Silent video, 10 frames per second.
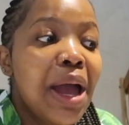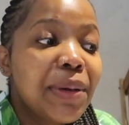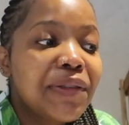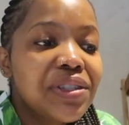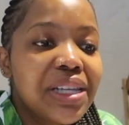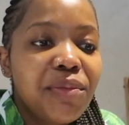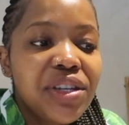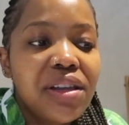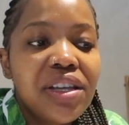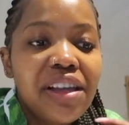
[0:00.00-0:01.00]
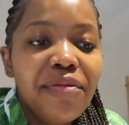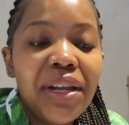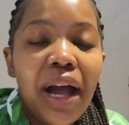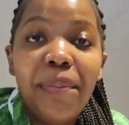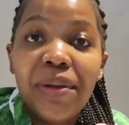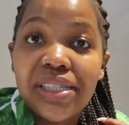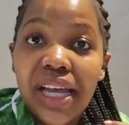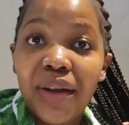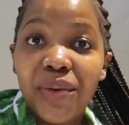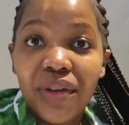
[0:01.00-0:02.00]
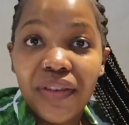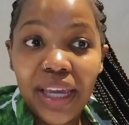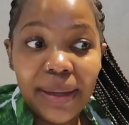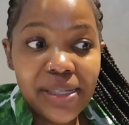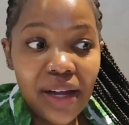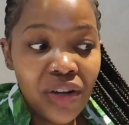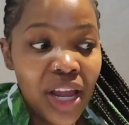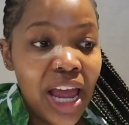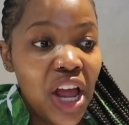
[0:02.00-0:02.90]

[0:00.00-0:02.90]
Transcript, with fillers: but for some reason, because I've been up and down all over Cape Town,